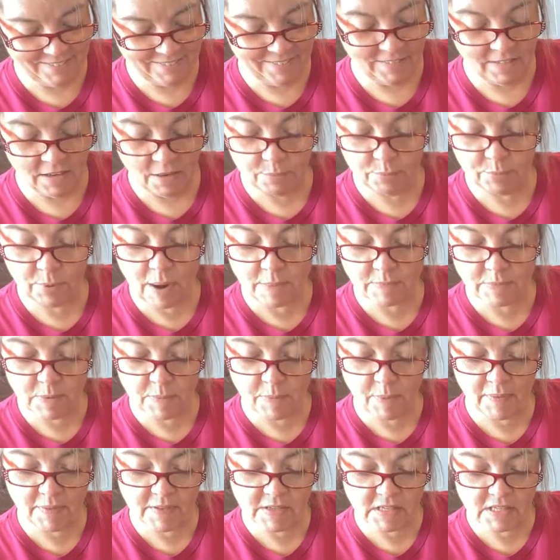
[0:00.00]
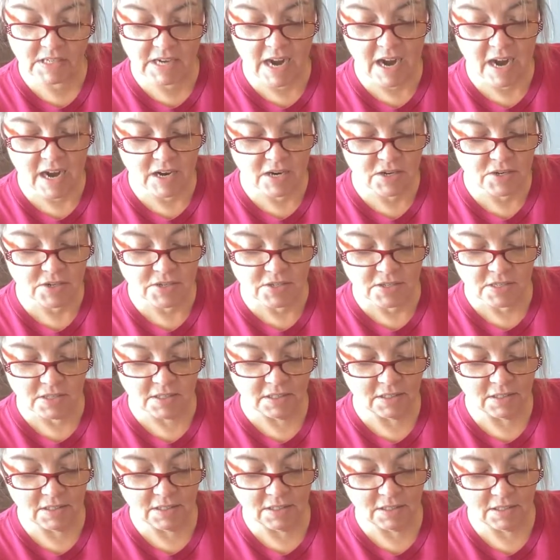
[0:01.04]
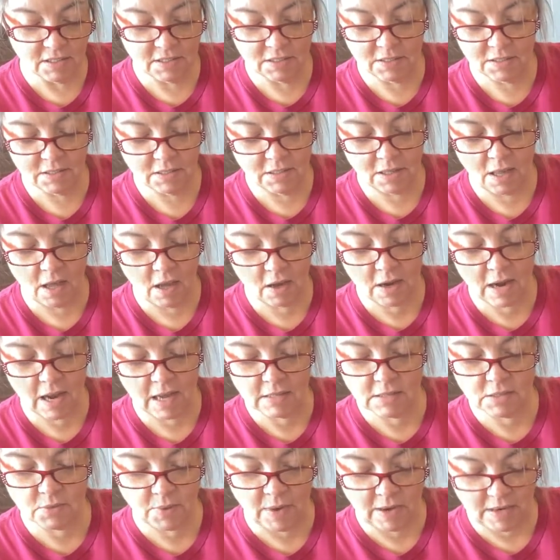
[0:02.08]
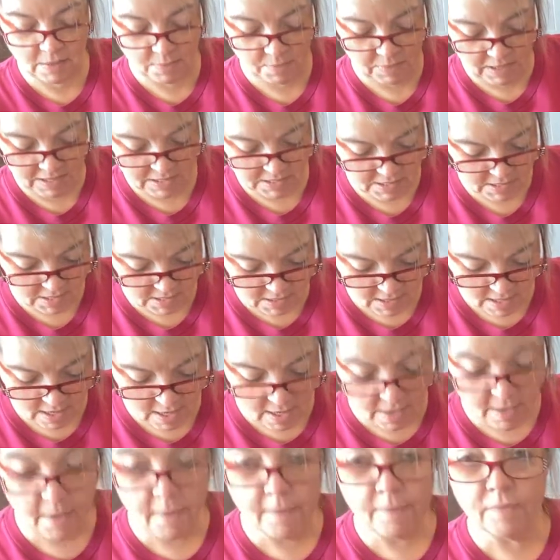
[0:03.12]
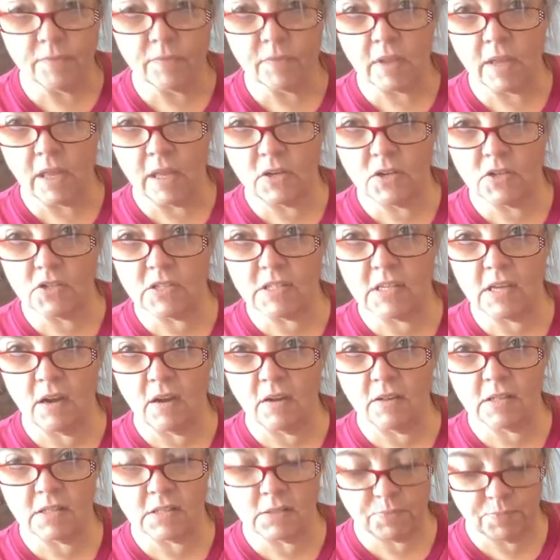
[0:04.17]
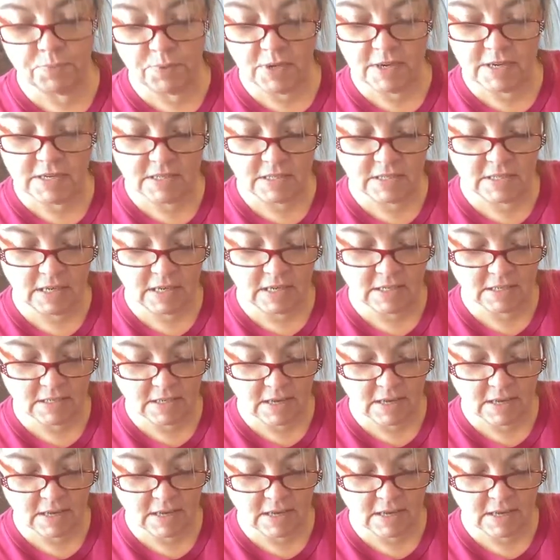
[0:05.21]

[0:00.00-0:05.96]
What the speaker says: propped up on the stairs, all kinds of random places. Can you see all this pretty dust I'm